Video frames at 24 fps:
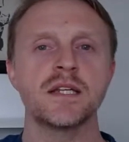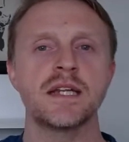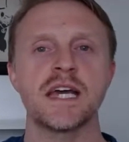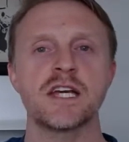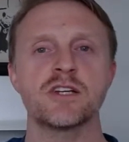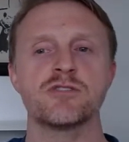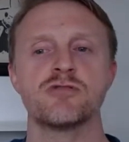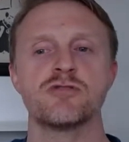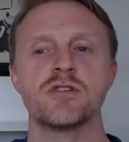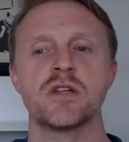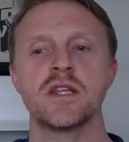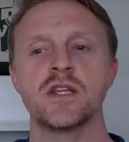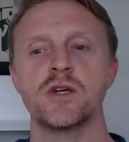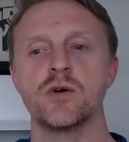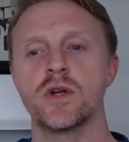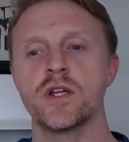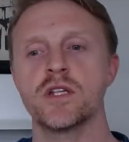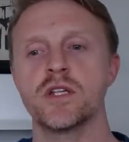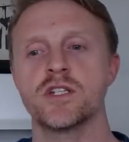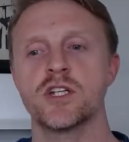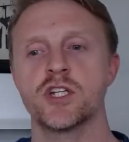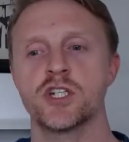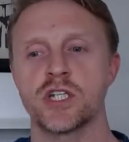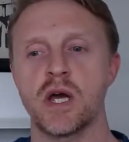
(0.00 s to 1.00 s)
extras in the audience
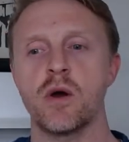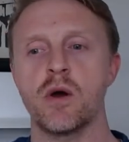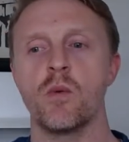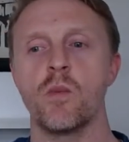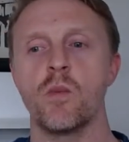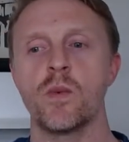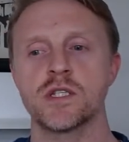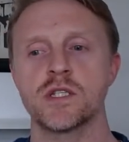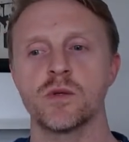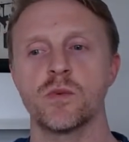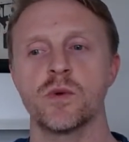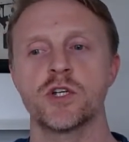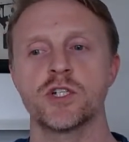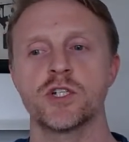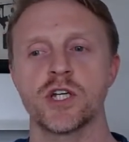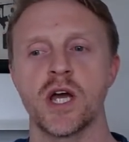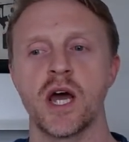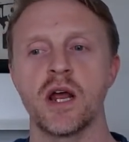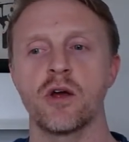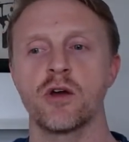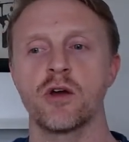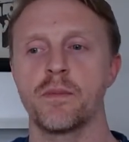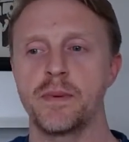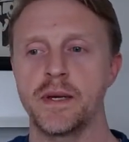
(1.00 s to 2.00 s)
to shout and whistle when
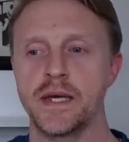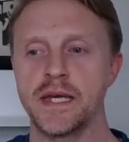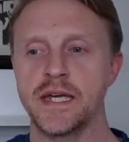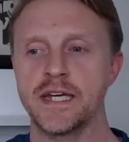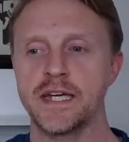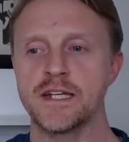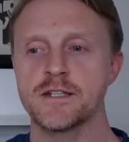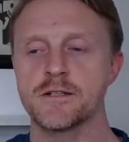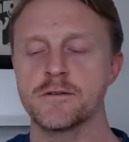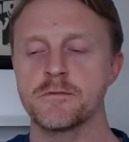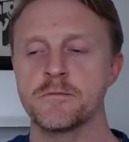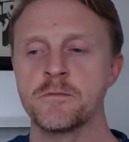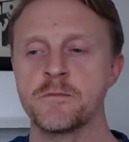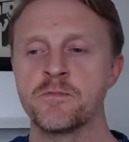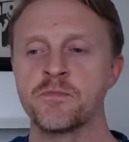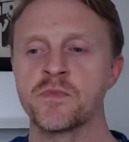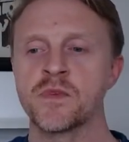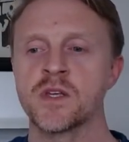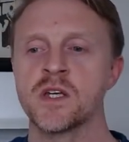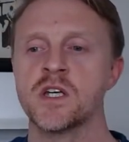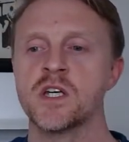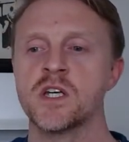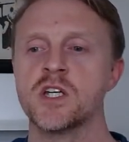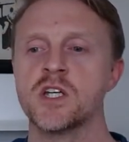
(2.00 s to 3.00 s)
Shylock appeared.
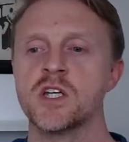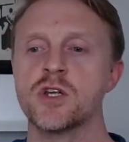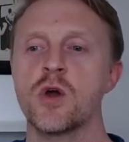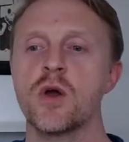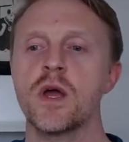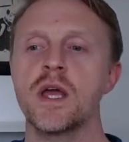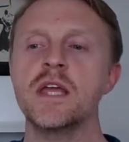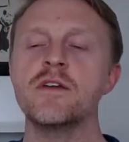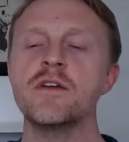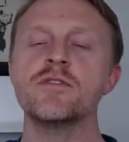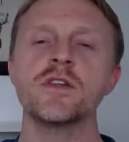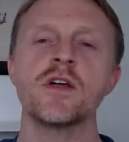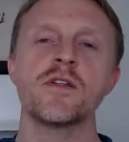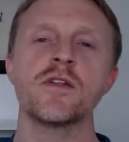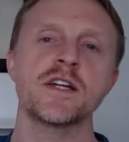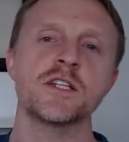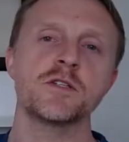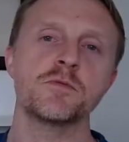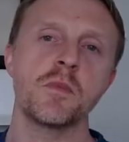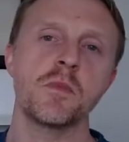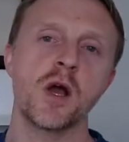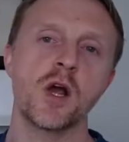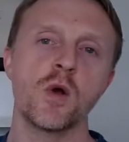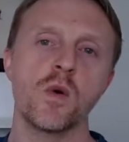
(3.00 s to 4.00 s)
So even though that's
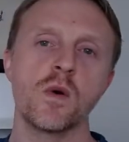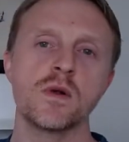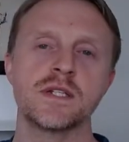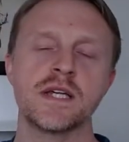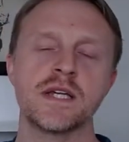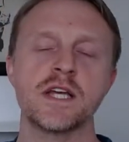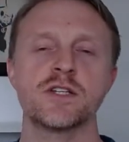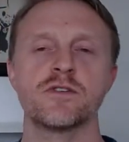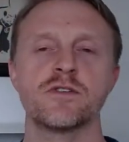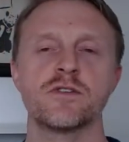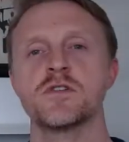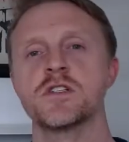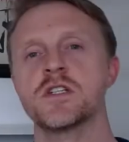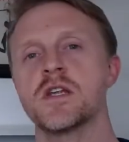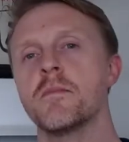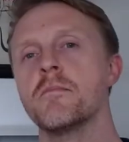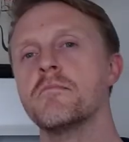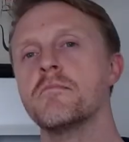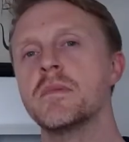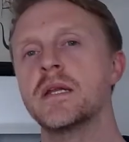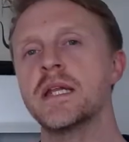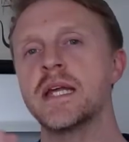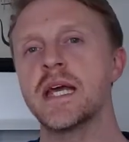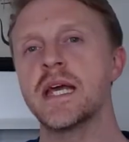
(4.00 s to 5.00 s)
a quotation from
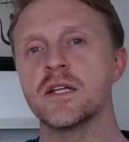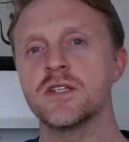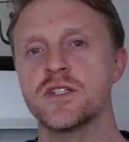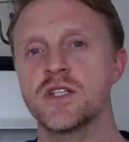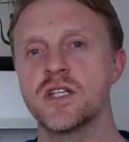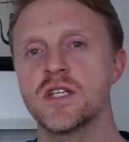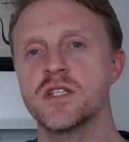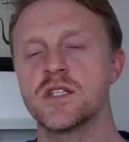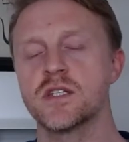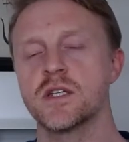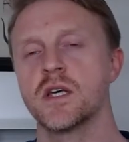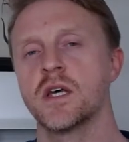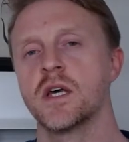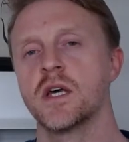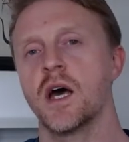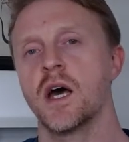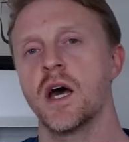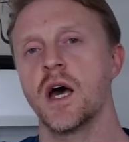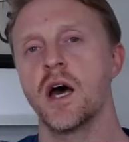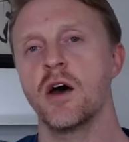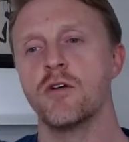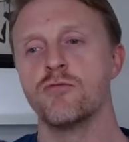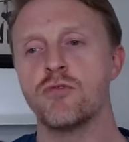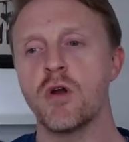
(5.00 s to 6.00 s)
somebody else's
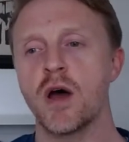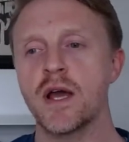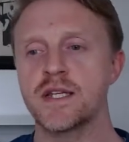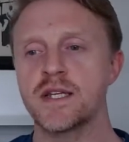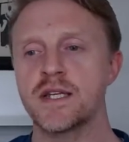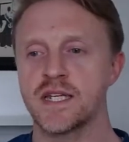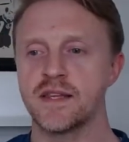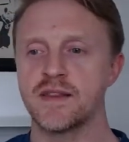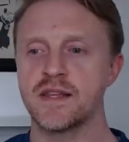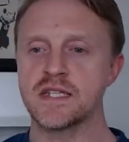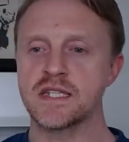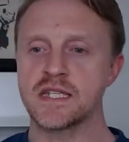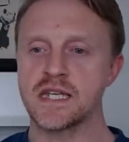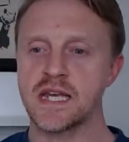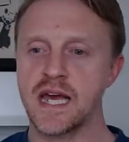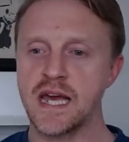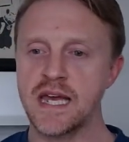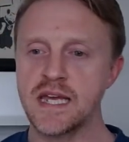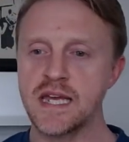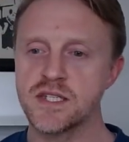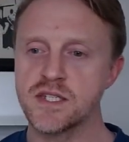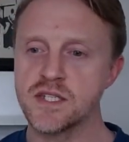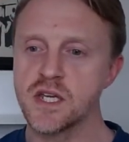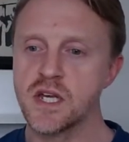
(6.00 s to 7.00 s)
writing, in this
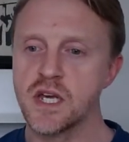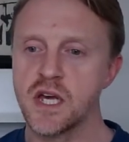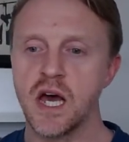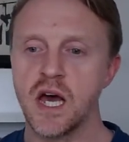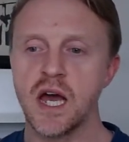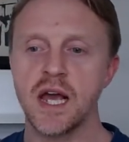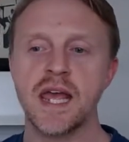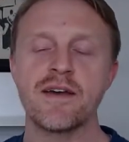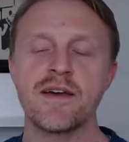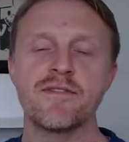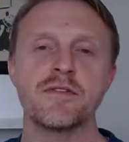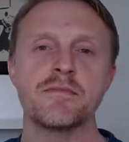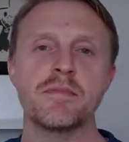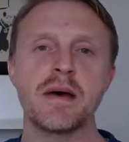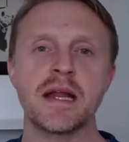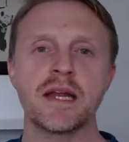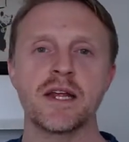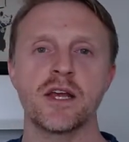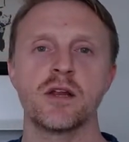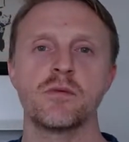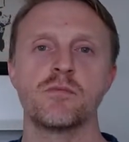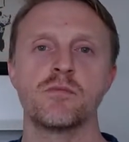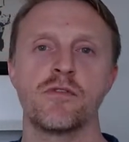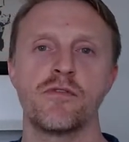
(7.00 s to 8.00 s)
case Kevin
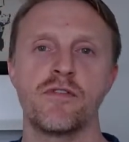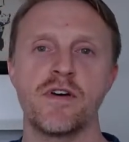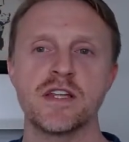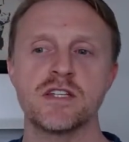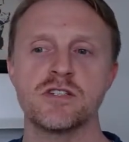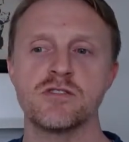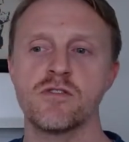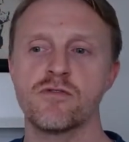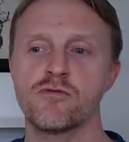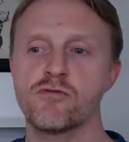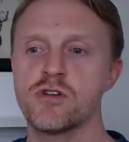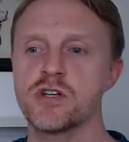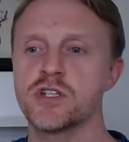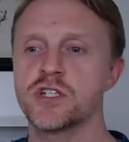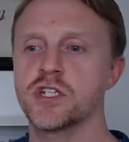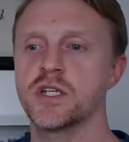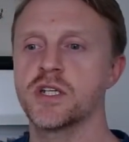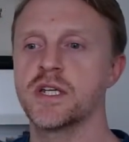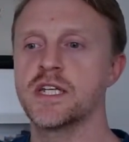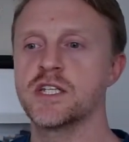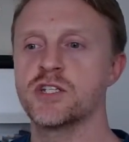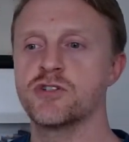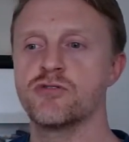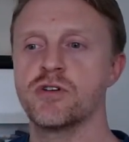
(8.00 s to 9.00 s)
Madigan, Professor of Christian
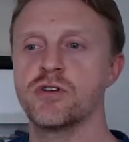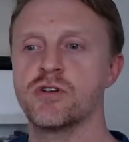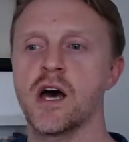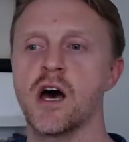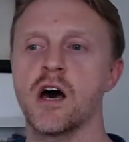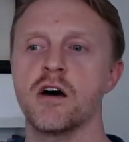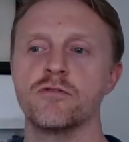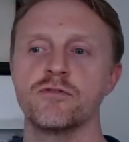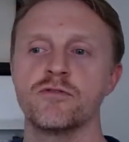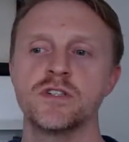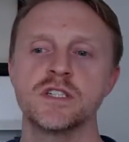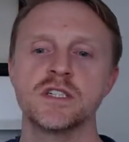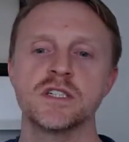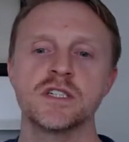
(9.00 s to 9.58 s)
History at Harvard,